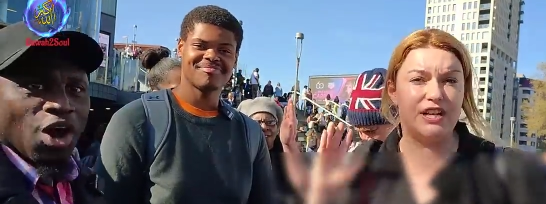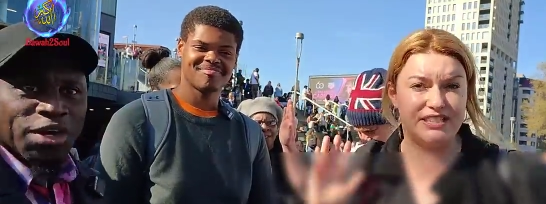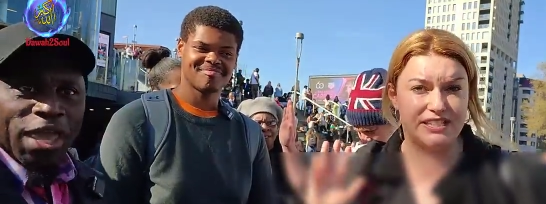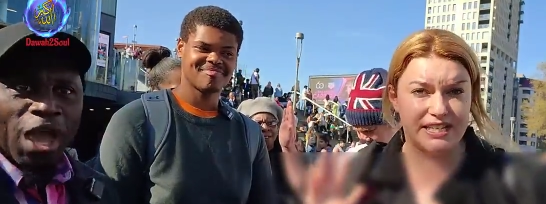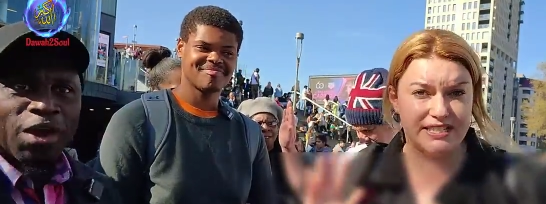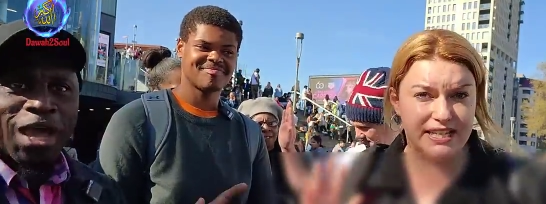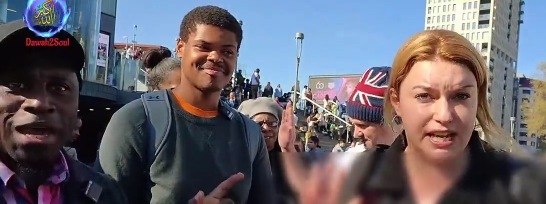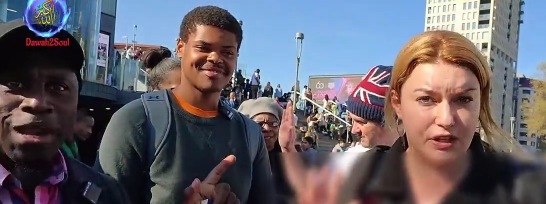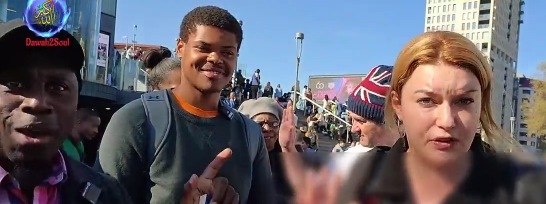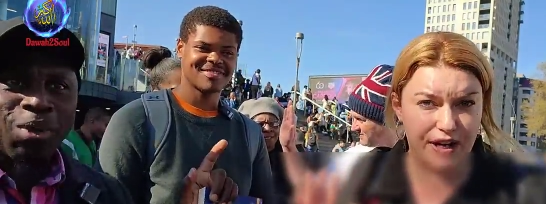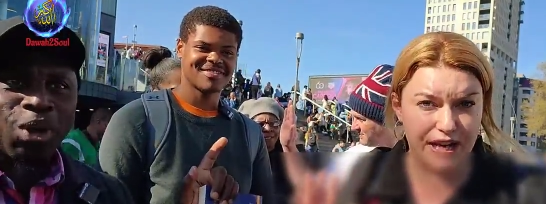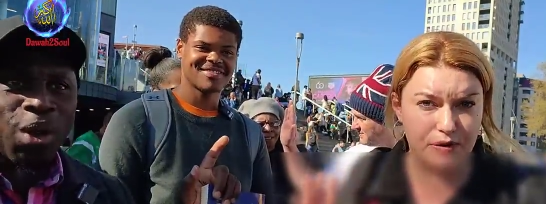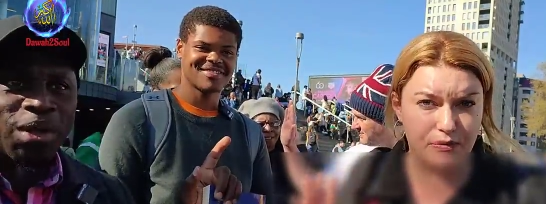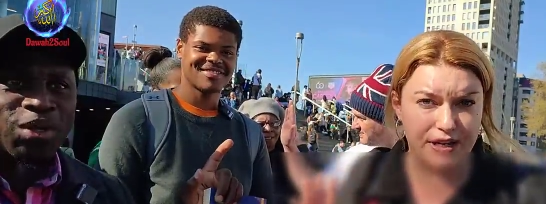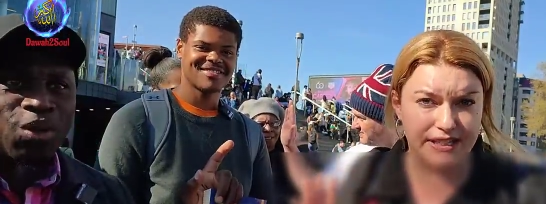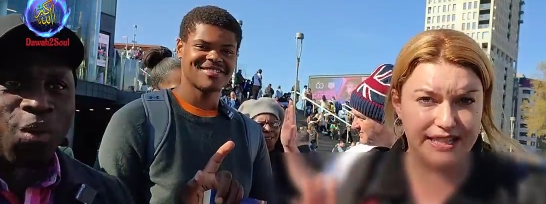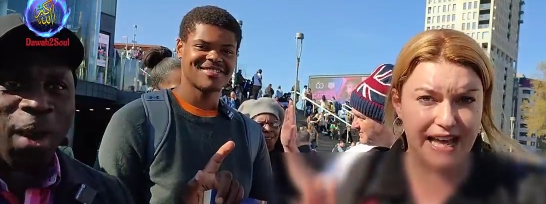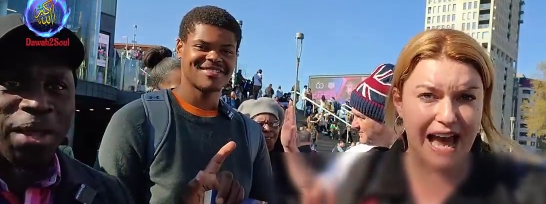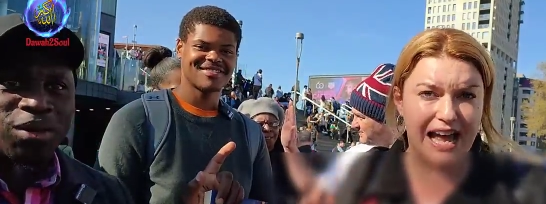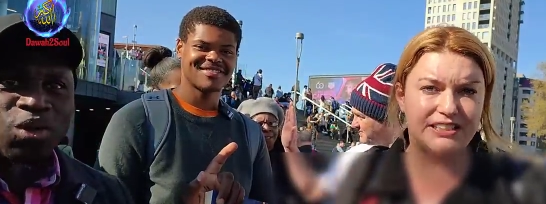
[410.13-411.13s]
Speaker 1: Okay, okay, look,
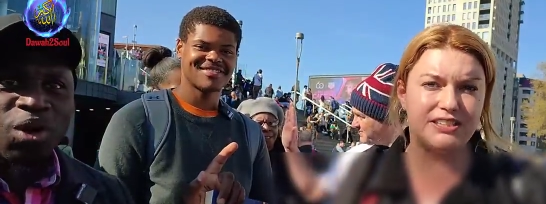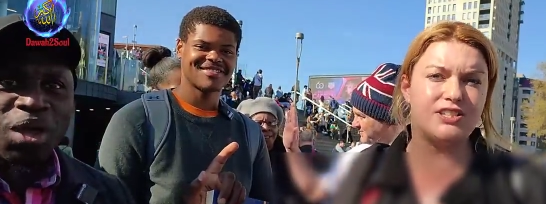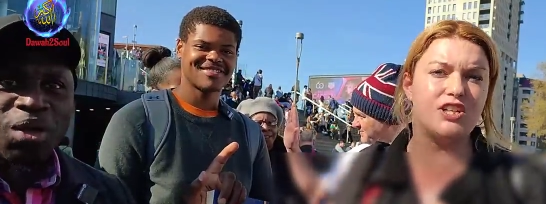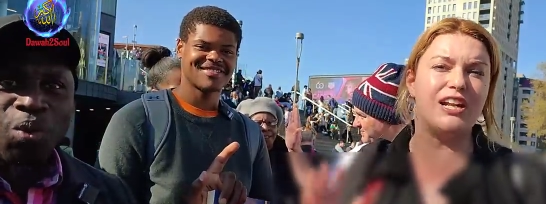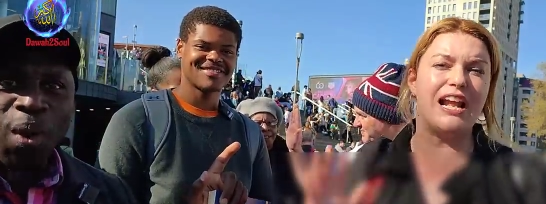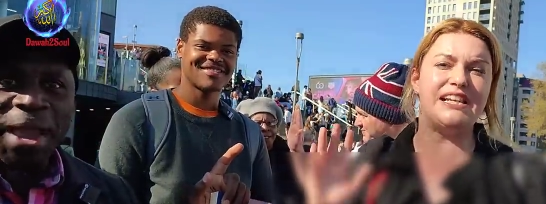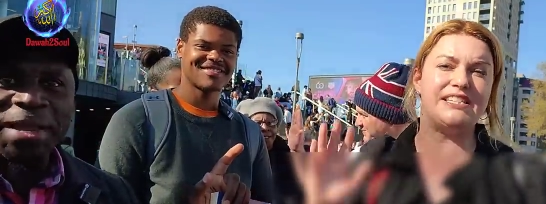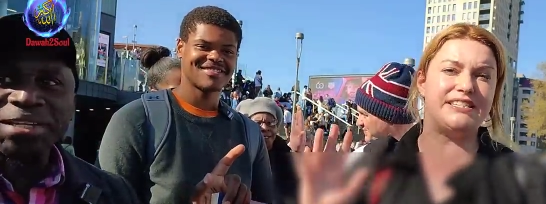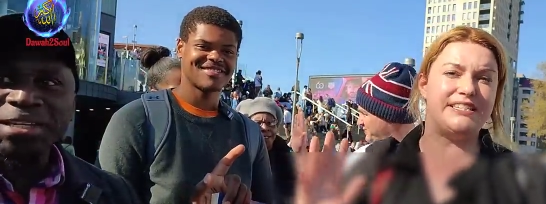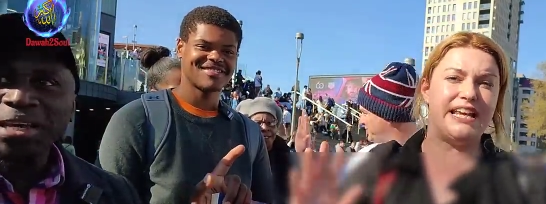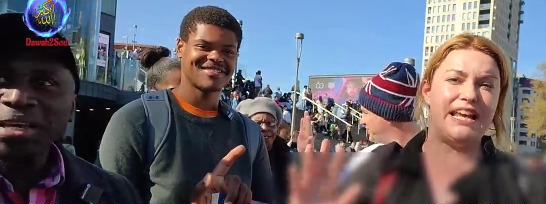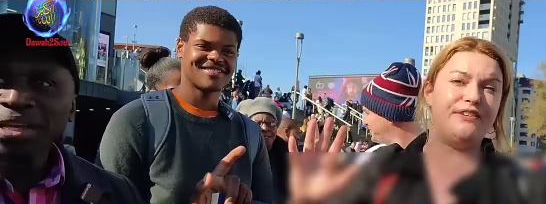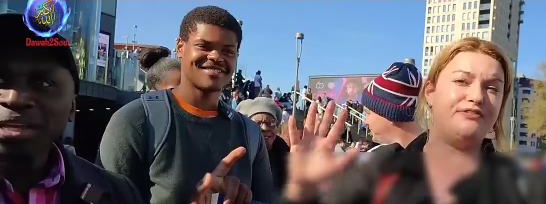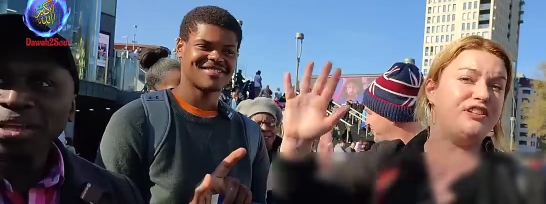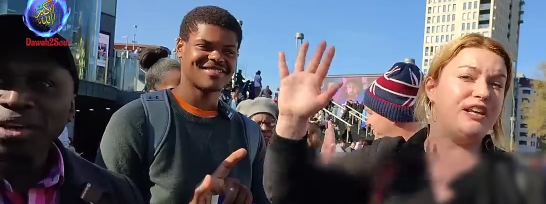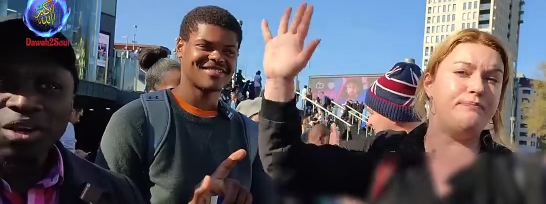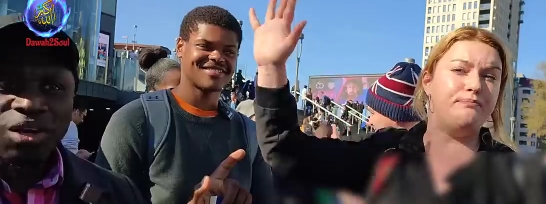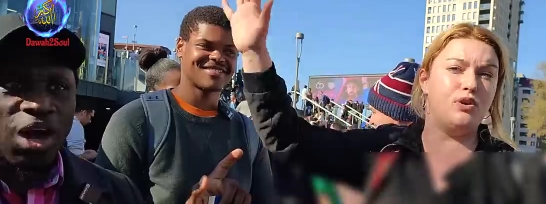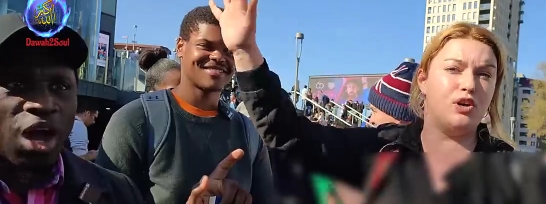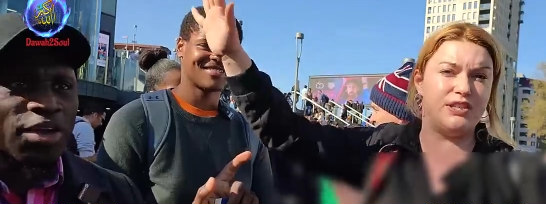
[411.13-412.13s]
wait, wait, wait.
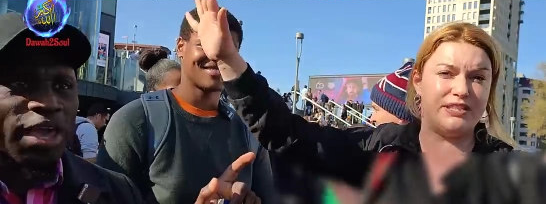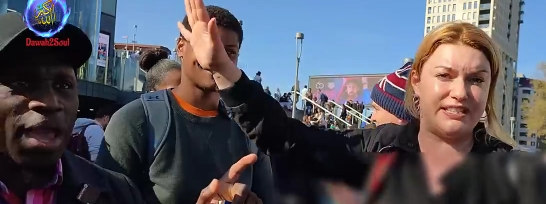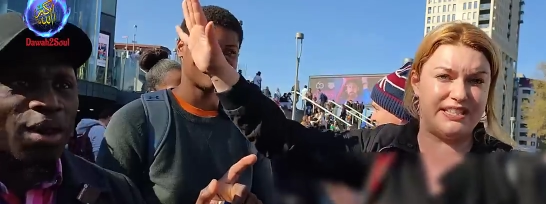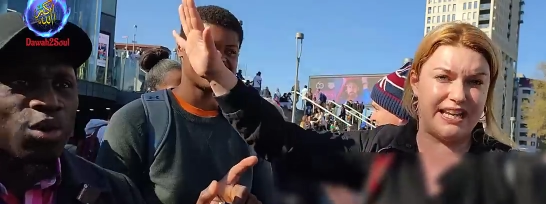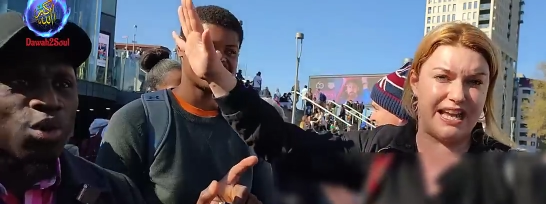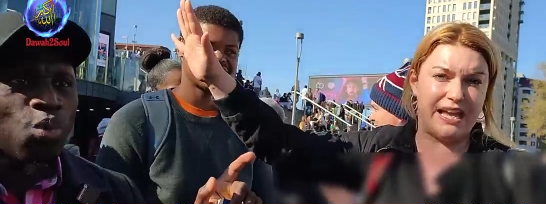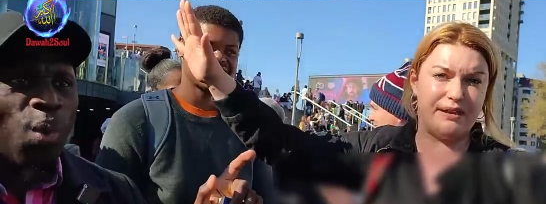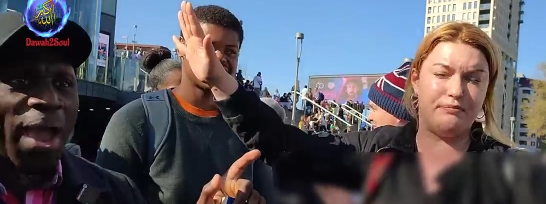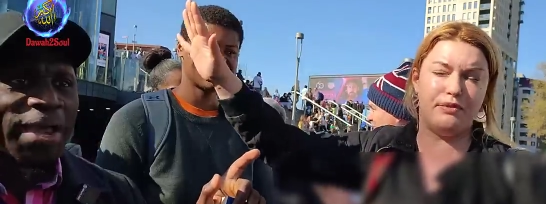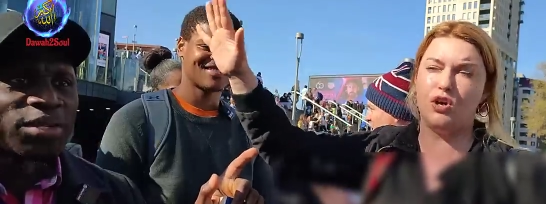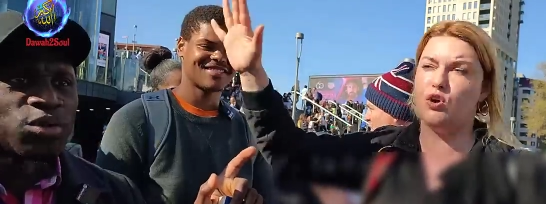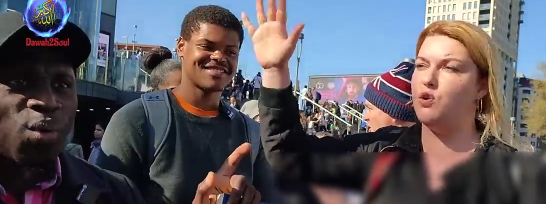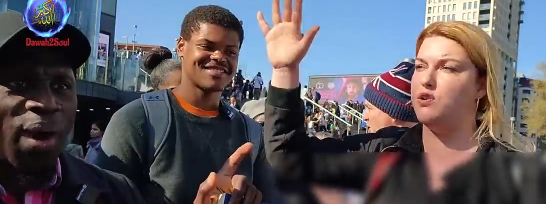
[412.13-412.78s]
Okay, wait,